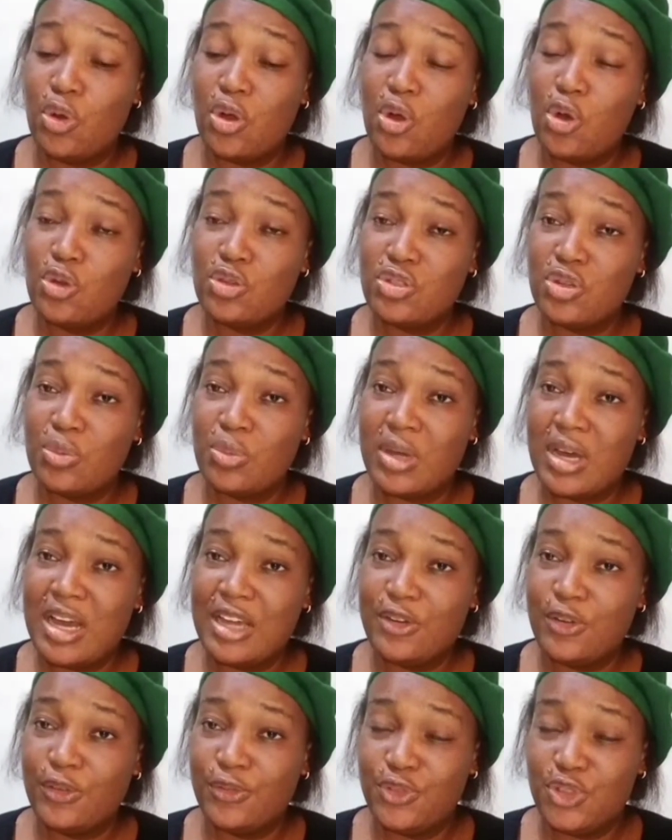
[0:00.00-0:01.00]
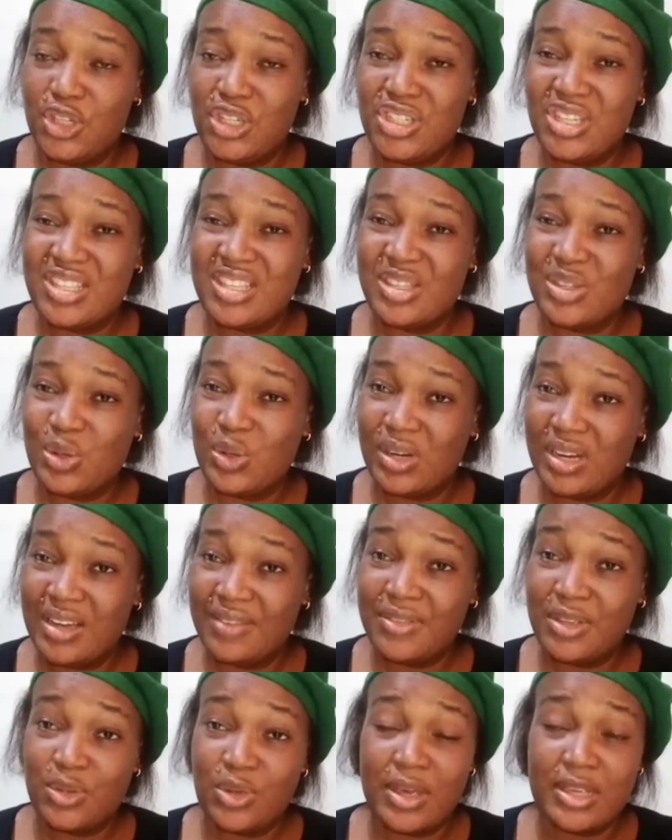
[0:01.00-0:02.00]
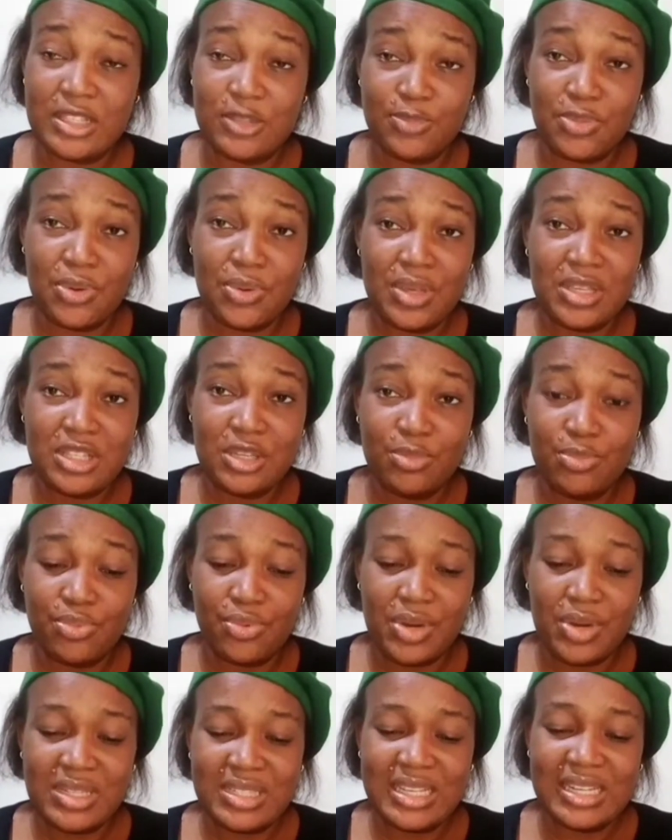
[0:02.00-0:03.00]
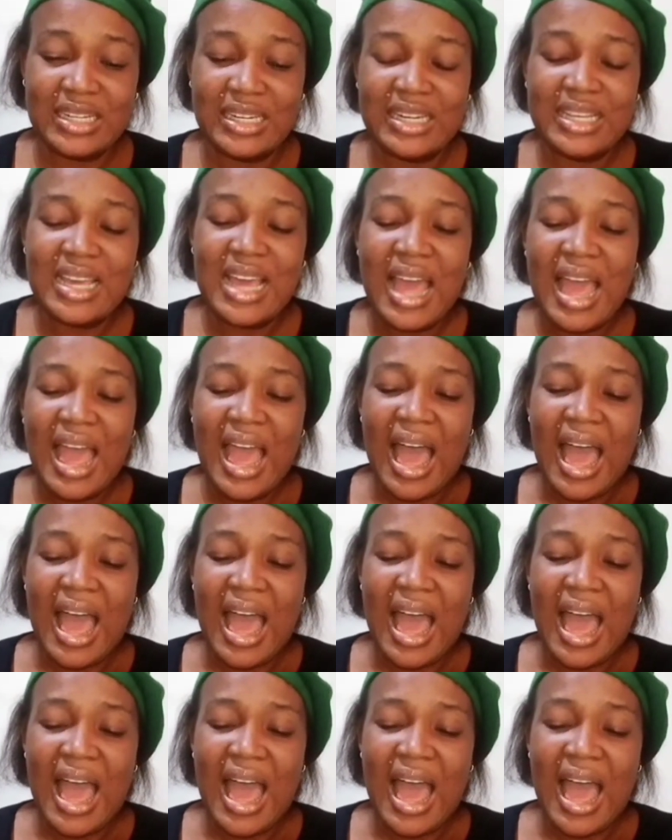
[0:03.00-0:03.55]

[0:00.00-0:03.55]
or caused some kind of changes in your life that you're experiencing presently.